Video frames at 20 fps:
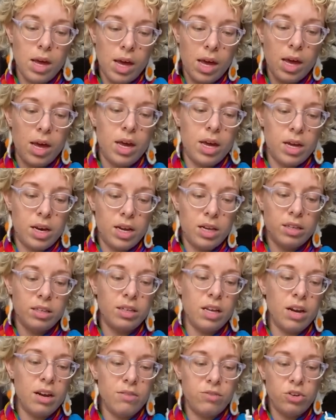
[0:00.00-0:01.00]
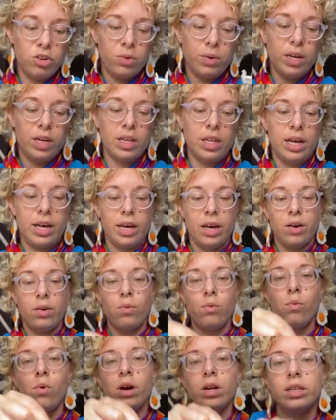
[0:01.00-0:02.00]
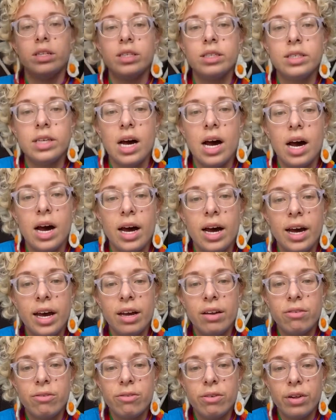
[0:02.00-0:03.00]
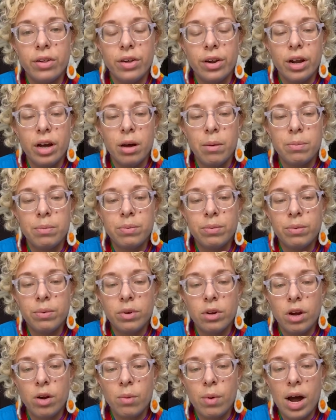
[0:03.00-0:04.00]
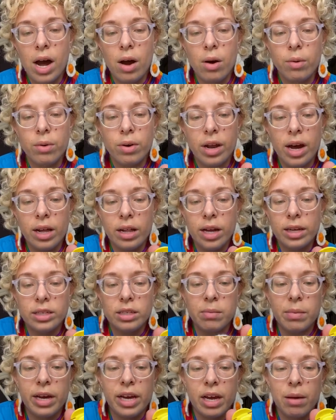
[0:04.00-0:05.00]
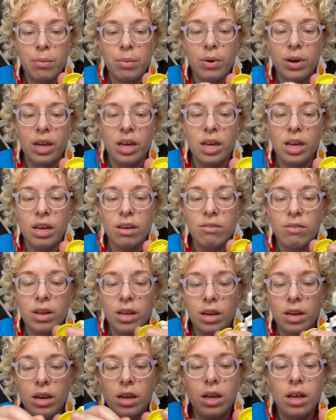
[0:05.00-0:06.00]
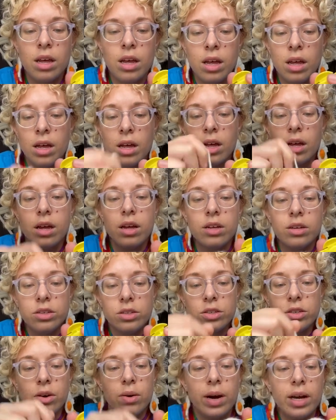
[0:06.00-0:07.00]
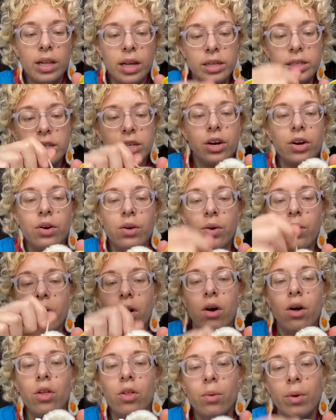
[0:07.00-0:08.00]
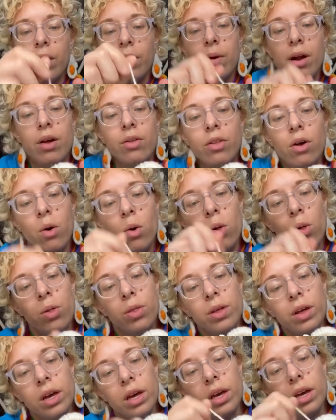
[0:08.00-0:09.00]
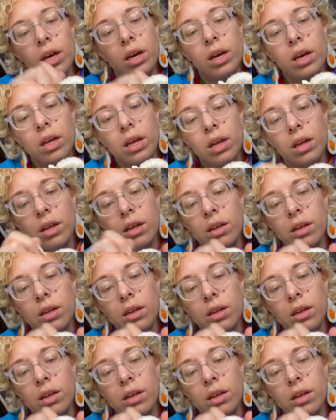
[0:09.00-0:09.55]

And instead of doing like one side, fill it up around, I like to make it pretty even. So I like to go all the way around the whole thing